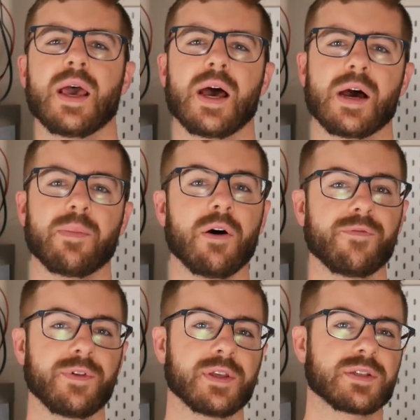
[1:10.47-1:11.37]
Um,
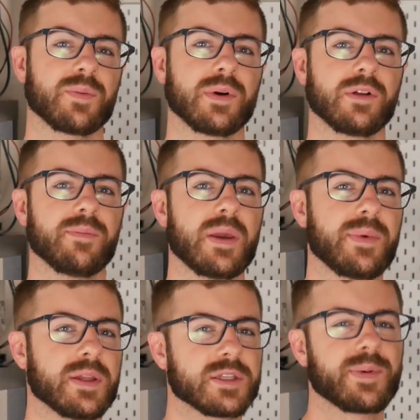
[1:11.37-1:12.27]
hopefully this will
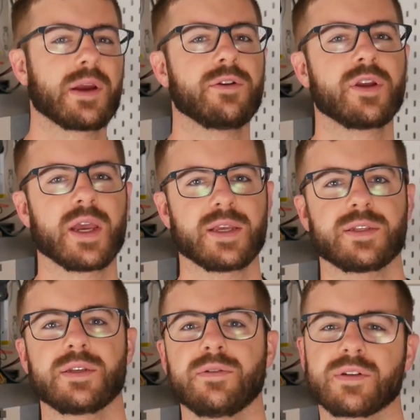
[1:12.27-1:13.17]
maybe inspire you
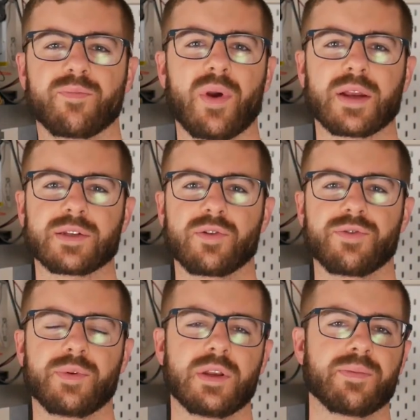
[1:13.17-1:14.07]
guys to do some practical
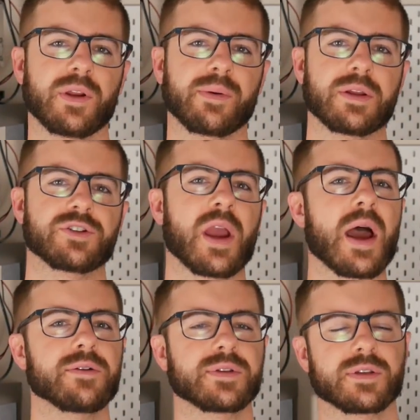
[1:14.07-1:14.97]
3D printing around your
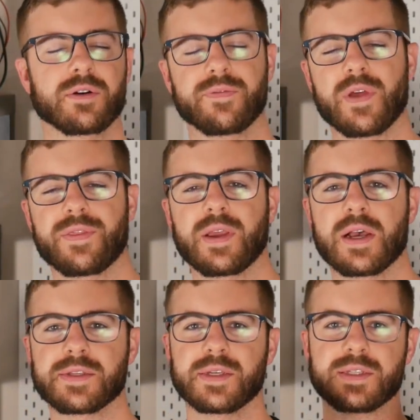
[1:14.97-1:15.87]
house or if nothing
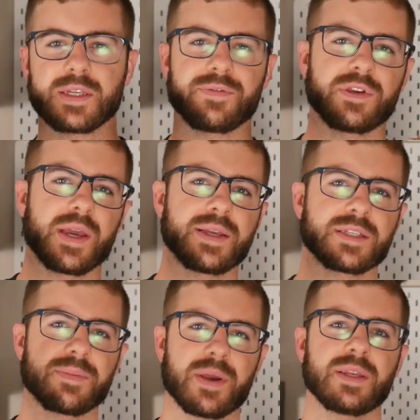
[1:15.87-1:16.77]
else, at least give you guys
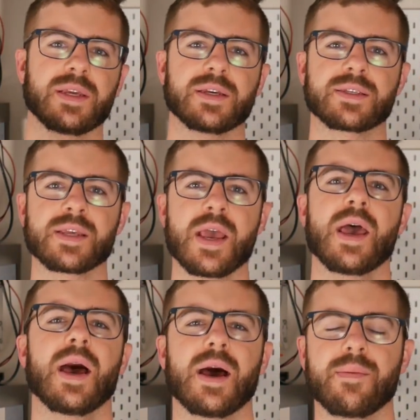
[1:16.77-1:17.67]
some ideas
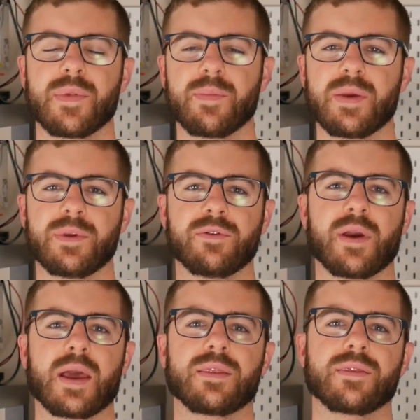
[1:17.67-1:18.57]
um, that maybe you
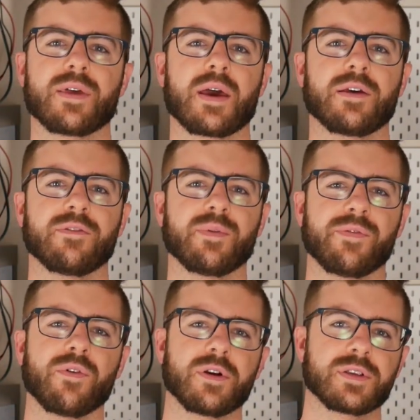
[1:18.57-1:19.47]
hadn't thought of
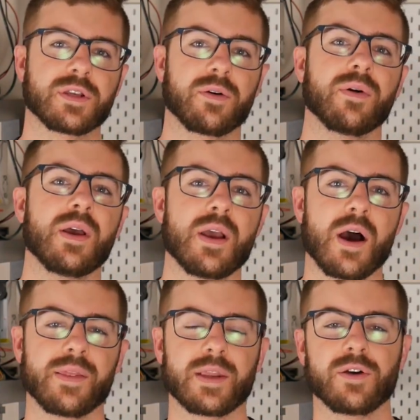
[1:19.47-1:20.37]
before. So
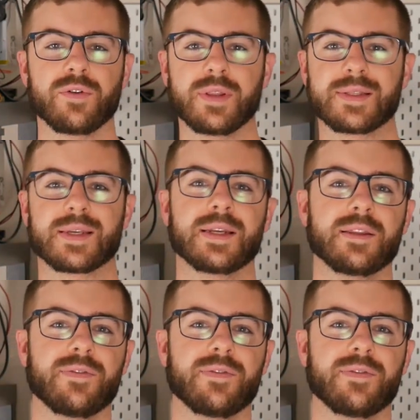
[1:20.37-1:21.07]
on that note, let's get into the